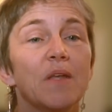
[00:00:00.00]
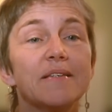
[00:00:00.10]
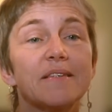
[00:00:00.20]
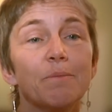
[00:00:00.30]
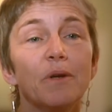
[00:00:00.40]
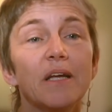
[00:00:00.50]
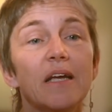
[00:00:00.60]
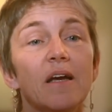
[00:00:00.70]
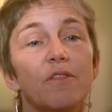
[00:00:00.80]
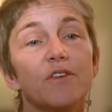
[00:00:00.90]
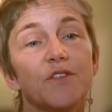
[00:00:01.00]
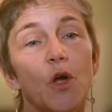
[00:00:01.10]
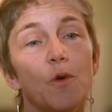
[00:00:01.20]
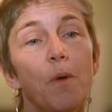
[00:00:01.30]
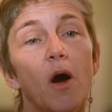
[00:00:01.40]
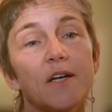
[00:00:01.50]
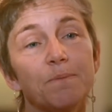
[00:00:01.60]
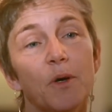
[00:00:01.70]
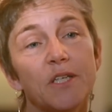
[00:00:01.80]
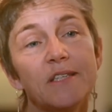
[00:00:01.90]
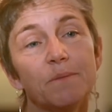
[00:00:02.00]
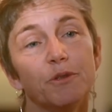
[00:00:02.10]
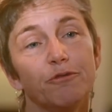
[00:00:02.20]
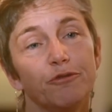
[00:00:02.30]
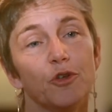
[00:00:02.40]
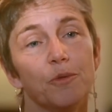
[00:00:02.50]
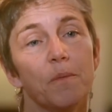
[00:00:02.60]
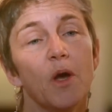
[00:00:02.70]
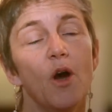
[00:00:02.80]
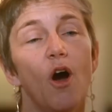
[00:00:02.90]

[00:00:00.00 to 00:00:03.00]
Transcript: Similarly, there's no past participle form